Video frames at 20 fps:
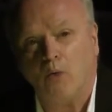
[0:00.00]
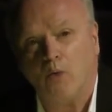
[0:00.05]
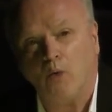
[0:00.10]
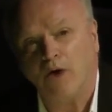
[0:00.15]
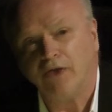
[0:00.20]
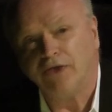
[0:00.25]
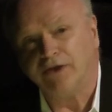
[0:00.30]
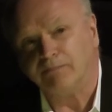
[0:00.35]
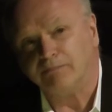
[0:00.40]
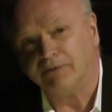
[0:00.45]

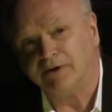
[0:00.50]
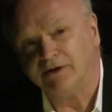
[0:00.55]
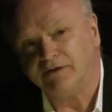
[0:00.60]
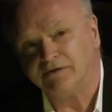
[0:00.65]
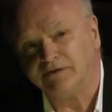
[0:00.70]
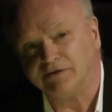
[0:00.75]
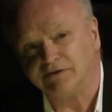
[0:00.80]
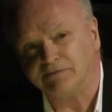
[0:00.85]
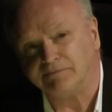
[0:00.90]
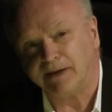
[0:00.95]
One that
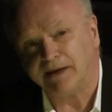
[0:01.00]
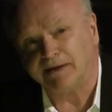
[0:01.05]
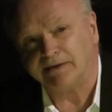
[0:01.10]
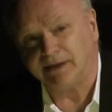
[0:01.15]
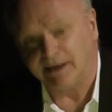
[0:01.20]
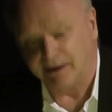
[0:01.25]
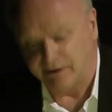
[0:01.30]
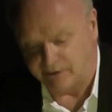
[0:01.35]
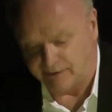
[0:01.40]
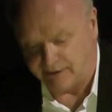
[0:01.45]
brings a
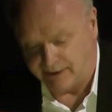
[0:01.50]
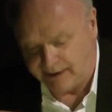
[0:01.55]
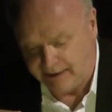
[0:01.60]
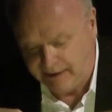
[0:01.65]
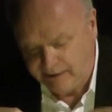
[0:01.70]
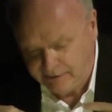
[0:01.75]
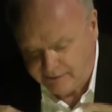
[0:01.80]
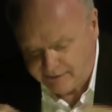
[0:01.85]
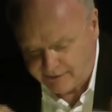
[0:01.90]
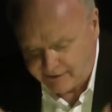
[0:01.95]
spectator
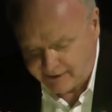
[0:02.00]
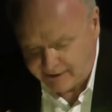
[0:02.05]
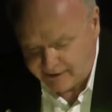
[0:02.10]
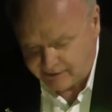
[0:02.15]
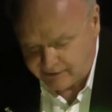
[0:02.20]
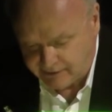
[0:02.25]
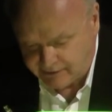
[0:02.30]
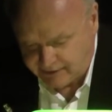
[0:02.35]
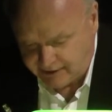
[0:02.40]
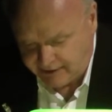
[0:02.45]
into
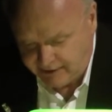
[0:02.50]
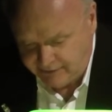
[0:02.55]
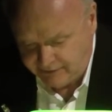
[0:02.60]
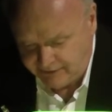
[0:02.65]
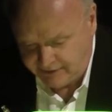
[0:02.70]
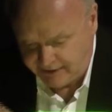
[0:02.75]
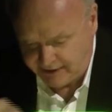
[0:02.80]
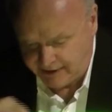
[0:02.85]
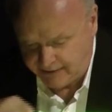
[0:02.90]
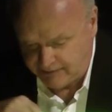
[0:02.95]
the
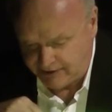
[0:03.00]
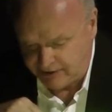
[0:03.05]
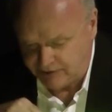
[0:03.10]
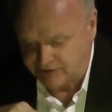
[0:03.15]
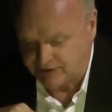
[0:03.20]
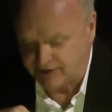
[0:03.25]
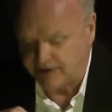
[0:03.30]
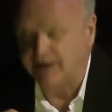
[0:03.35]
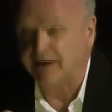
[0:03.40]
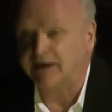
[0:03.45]

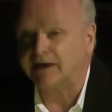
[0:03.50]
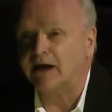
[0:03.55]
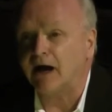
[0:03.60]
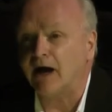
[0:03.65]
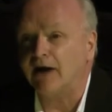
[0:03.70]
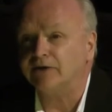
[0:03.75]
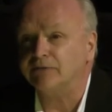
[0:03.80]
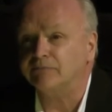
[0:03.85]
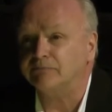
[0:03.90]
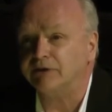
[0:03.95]
image in a
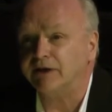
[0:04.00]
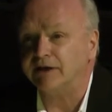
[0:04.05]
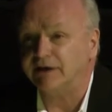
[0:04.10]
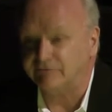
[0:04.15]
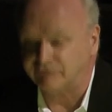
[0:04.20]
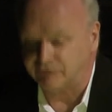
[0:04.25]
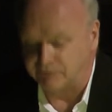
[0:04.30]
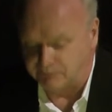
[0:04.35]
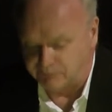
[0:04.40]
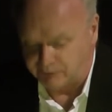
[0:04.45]

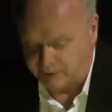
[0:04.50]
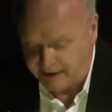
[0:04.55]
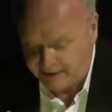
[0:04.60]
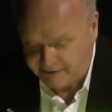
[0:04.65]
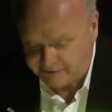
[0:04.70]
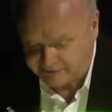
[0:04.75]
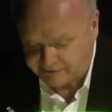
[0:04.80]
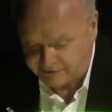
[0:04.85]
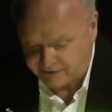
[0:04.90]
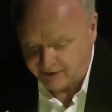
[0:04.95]
contemplative
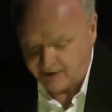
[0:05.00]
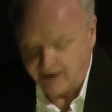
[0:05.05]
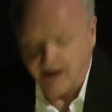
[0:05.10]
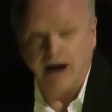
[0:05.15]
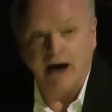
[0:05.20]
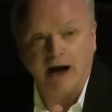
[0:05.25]
embrace,